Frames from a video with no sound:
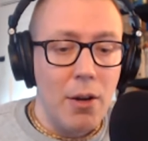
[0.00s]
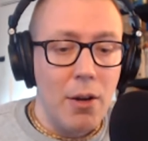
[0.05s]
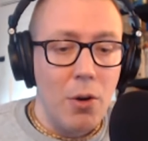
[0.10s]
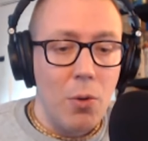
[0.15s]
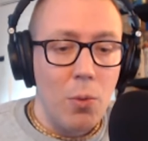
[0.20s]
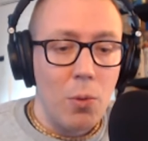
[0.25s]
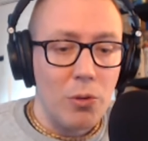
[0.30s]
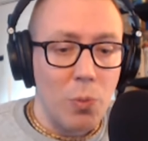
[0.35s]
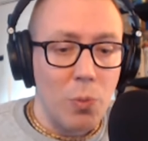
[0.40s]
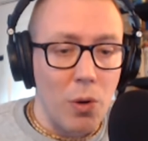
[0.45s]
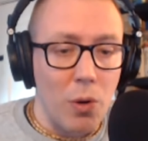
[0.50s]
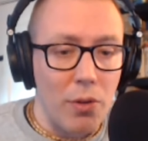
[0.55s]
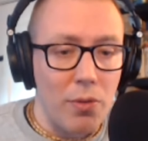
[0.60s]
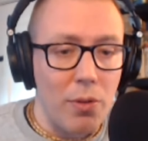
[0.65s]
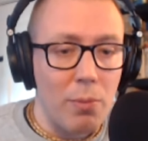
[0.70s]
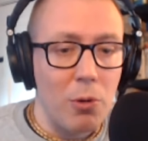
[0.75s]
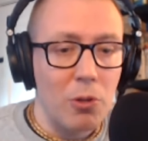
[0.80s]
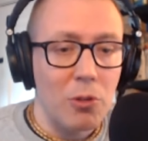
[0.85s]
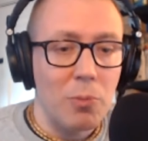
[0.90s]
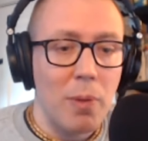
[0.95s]
was one of the
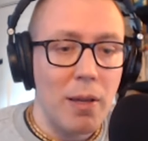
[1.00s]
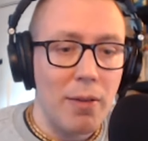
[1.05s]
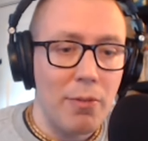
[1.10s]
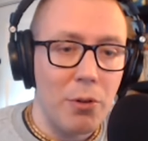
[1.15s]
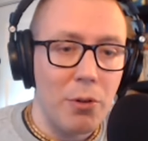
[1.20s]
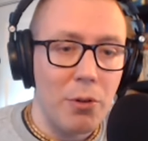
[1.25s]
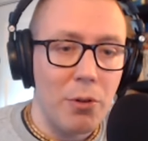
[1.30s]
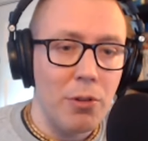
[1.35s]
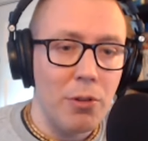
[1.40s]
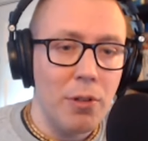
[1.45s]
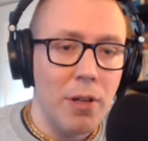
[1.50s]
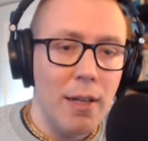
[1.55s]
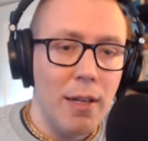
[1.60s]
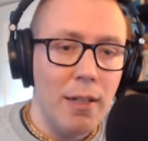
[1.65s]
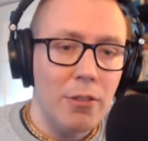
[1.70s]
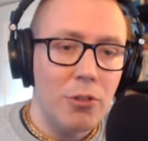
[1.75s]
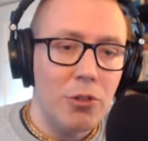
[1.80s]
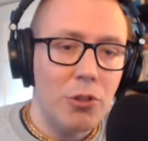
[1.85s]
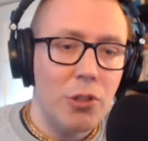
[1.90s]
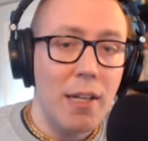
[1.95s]
most pivotal
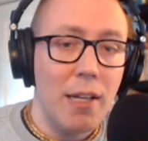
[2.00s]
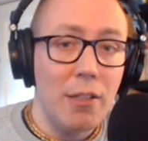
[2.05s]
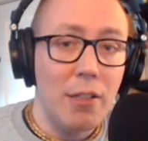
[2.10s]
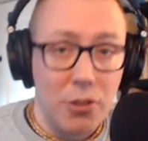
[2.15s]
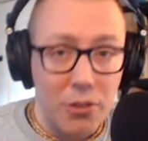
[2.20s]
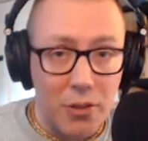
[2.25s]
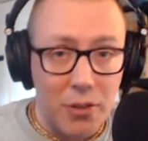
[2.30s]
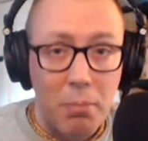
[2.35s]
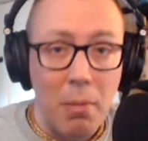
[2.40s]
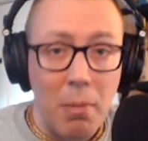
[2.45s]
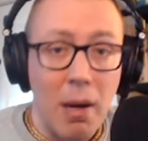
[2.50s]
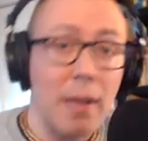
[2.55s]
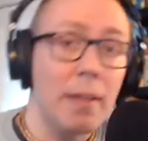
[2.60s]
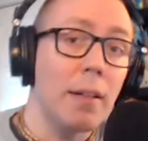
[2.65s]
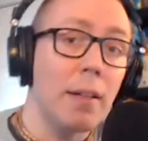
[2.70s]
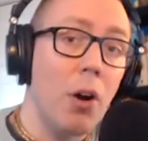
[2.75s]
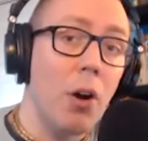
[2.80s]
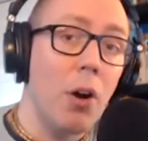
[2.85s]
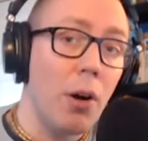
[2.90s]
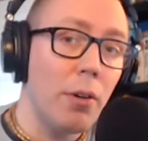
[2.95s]
changes in mind
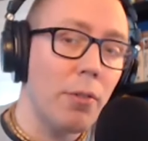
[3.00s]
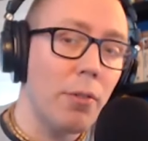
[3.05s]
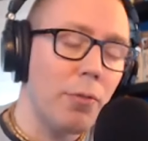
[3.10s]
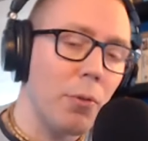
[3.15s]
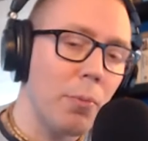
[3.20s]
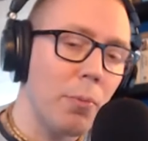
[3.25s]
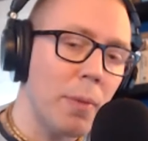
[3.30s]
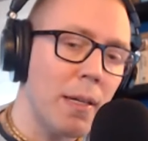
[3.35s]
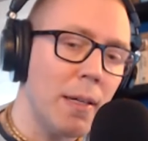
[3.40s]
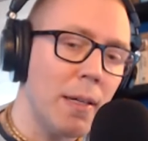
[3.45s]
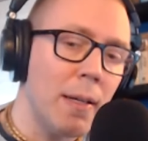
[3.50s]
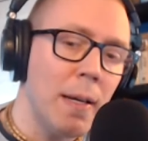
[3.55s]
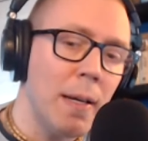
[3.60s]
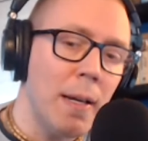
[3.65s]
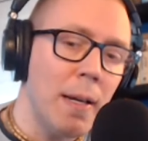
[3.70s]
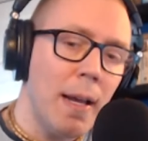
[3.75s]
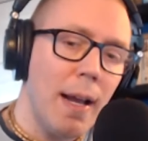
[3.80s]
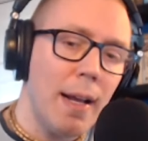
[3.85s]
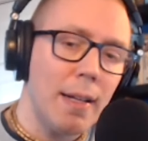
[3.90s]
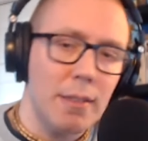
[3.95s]
and heart for me
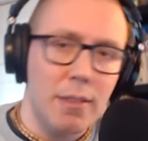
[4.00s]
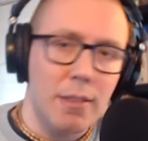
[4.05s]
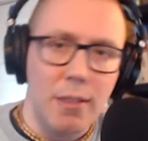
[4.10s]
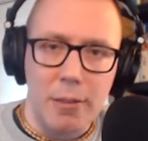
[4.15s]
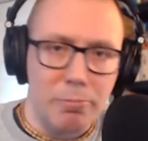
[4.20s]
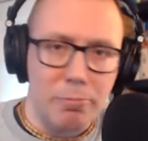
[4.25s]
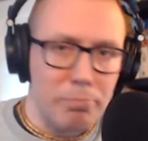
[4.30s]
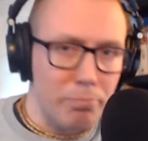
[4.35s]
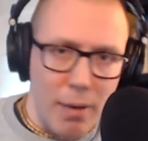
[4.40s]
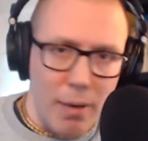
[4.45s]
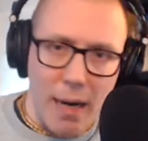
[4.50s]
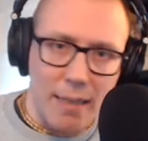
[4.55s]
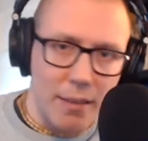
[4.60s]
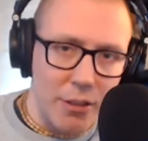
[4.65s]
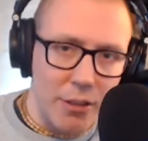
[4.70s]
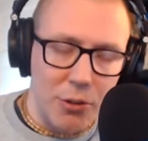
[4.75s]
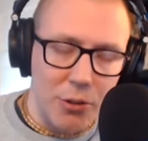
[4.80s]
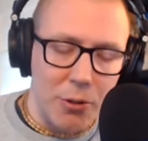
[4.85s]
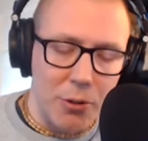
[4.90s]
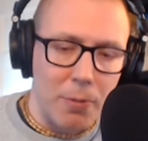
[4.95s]
as a
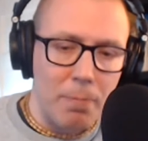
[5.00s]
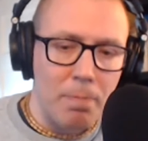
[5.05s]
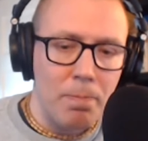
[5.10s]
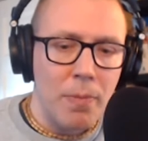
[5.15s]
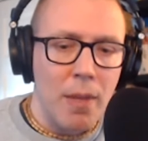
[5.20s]
practitioner.